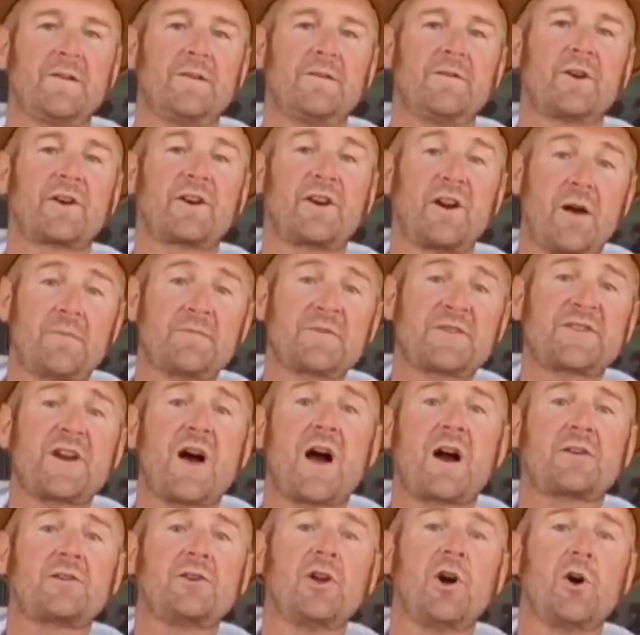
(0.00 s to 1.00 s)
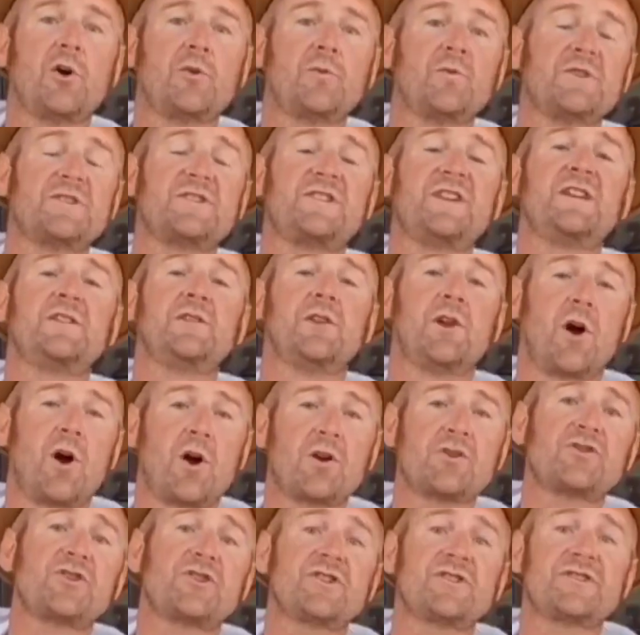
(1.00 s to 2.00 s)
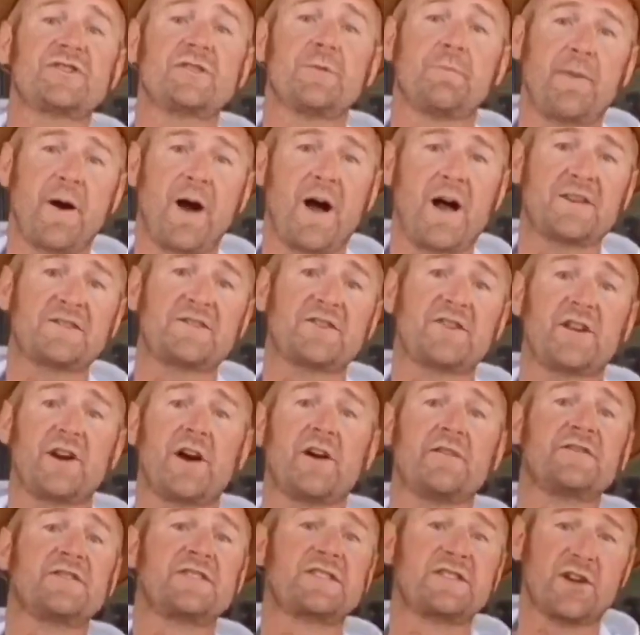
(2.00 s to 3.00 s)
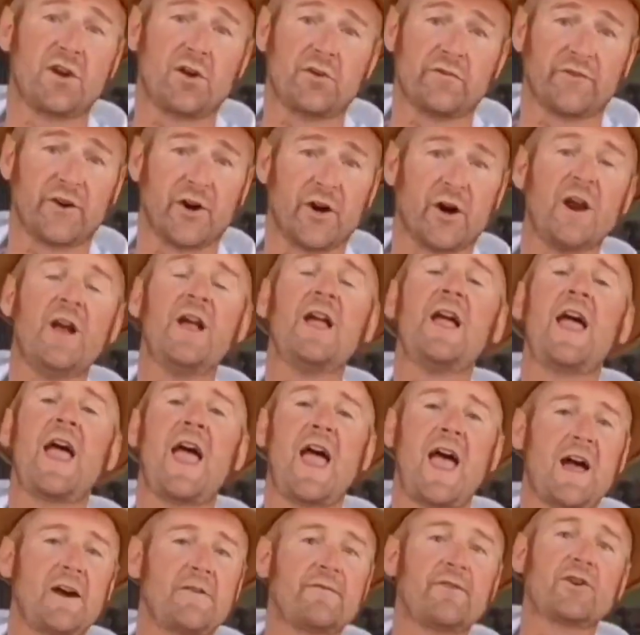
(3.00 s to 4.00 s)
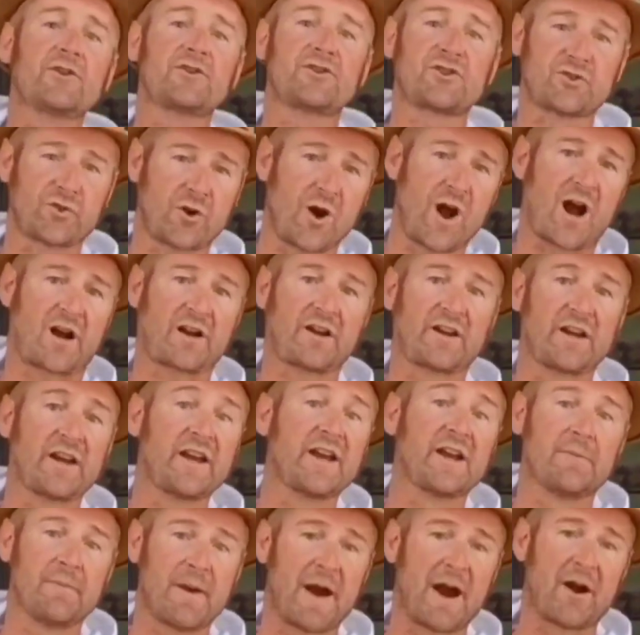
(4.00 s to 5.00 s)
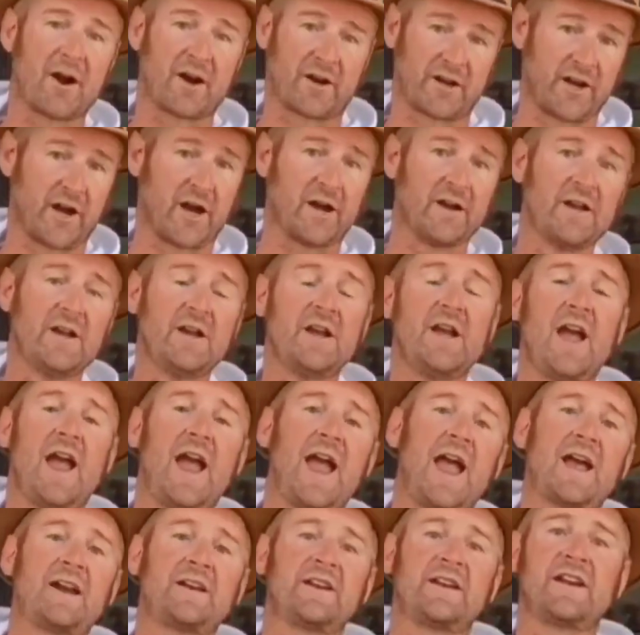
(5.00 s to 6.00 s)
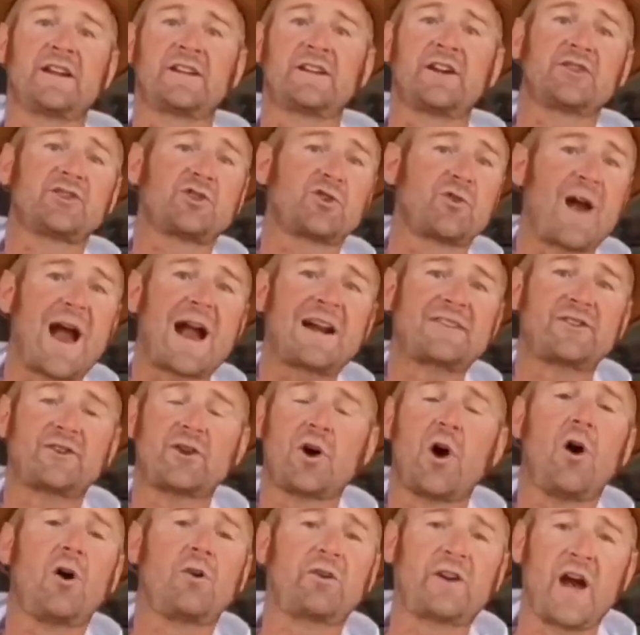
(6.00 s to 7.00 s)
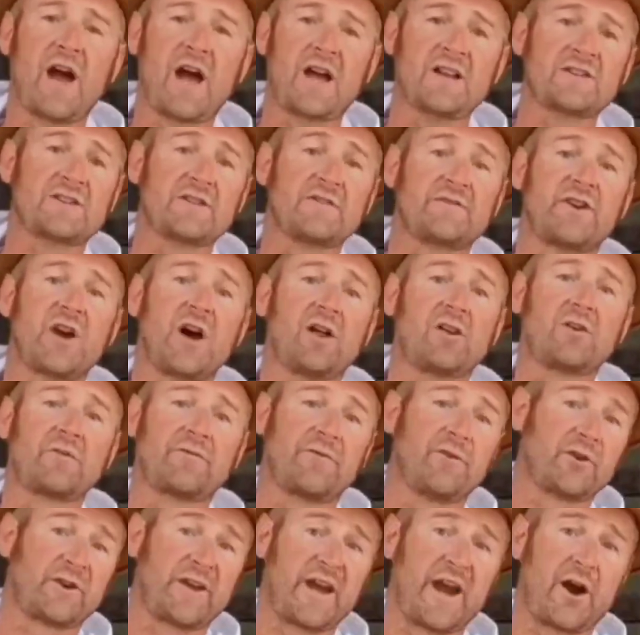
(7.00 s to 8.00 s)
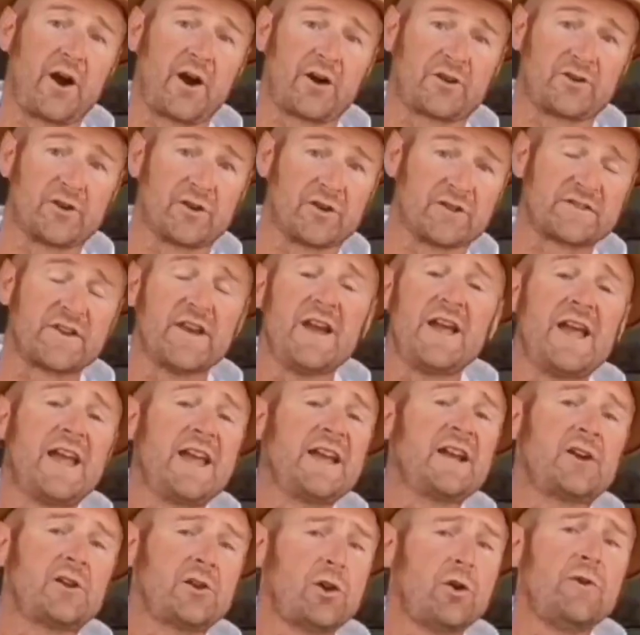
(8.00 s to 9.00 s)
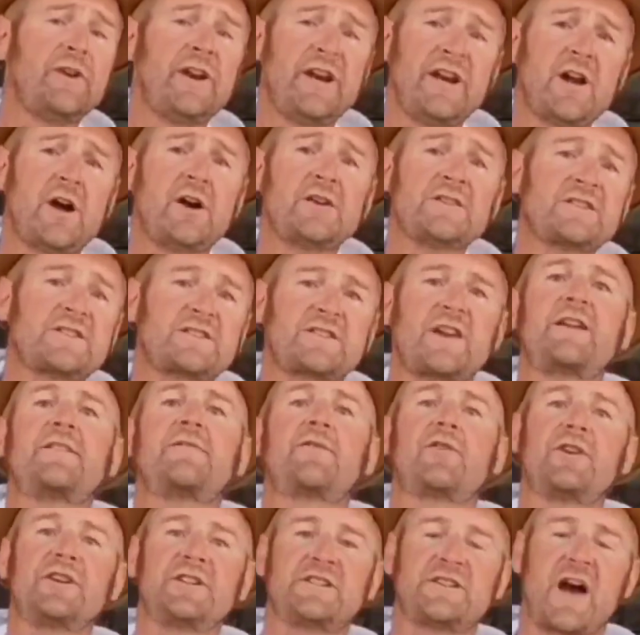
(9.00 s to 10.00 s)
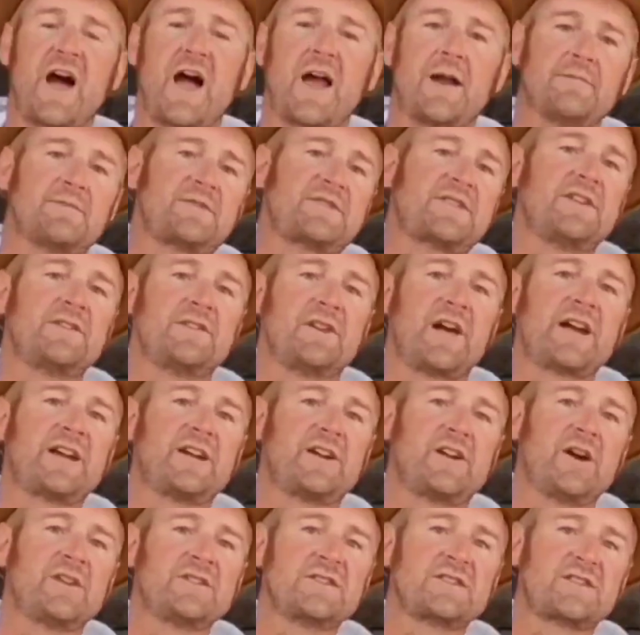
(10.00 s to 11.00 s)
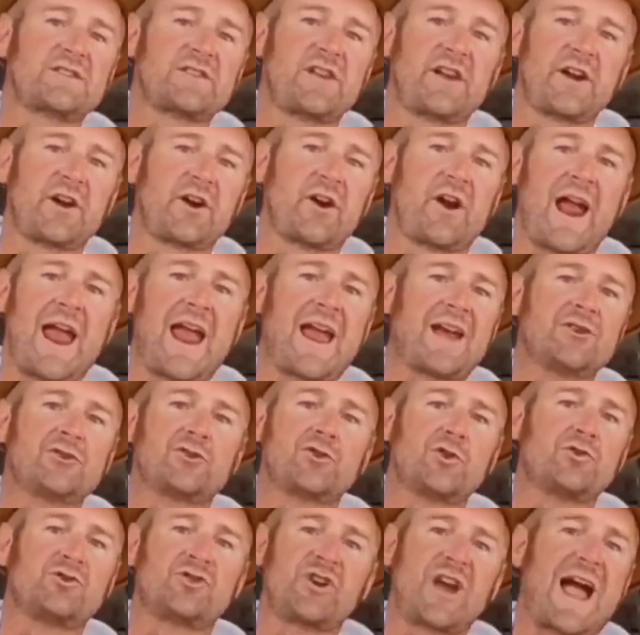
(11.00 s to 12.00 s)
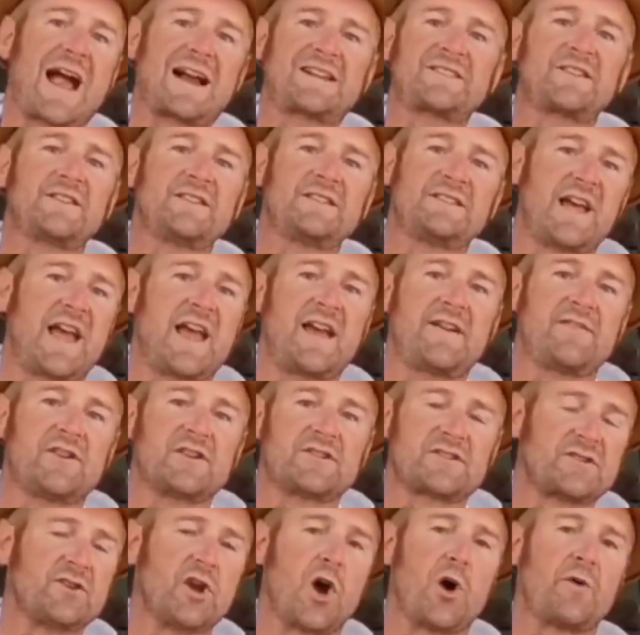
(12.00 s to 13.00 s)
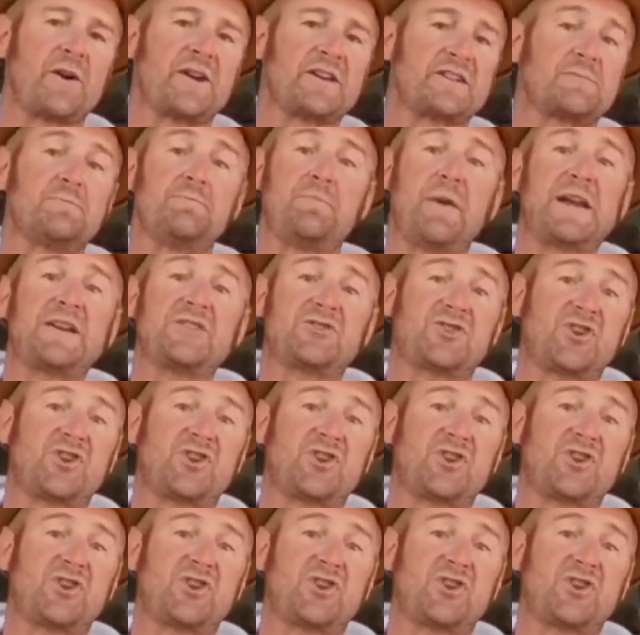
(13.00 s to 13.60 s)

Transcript: The Comstock lode was the largest deposit of silver ever struck in America and it attracted all kinds of colorful characters, including unsavory types like gunslinger Andrew Jackson Davis, known as Big